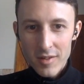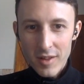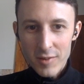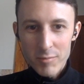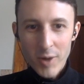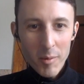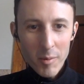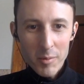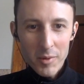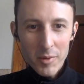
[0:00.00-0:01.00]
that's
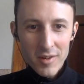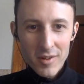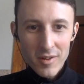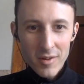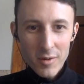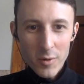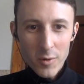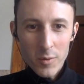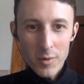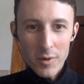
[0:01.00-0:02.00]
probably
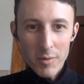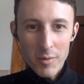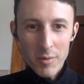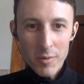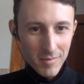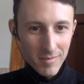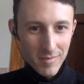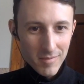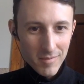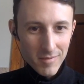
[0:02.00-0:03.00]
who you're missing.
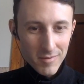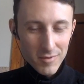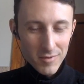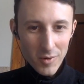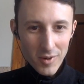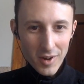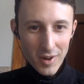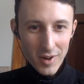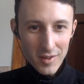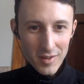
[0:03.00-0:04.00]
So I
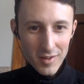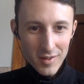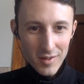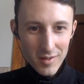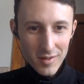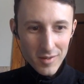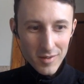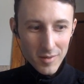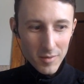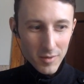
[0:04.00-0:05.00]
think
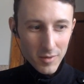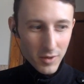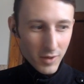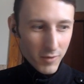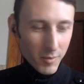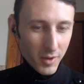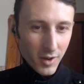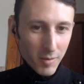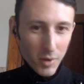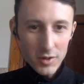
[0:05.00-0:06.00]
looking from the
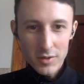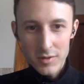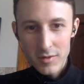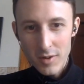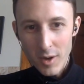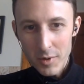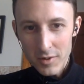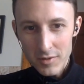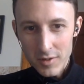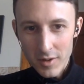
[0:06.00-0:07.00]
kind of Marxist
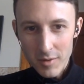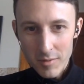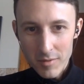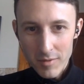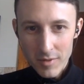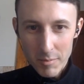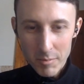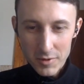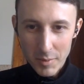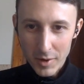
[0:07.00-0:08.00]
communists and their
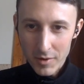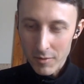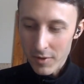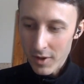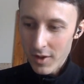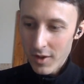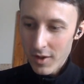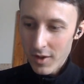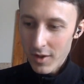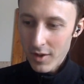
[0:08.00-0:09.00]
perspective,
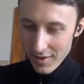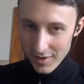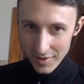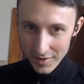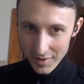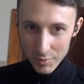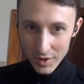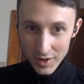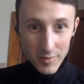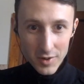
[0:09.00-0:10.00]
I think it's
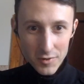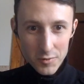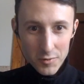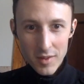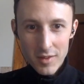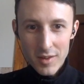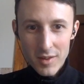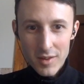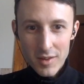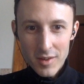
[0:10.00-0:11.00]
pretty obvious, right?
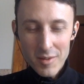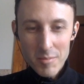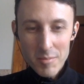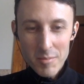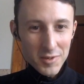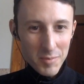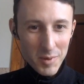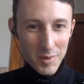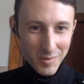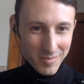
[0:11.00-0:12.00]
The business
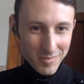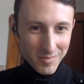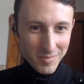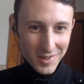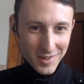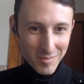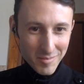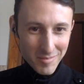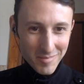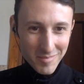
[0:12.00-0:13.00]
people,
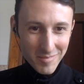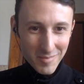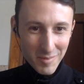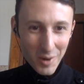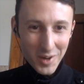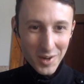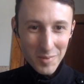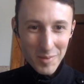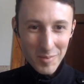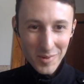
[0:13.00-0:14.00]
the market
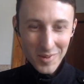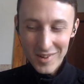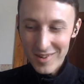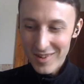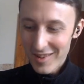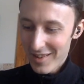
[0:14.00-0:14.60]
people, the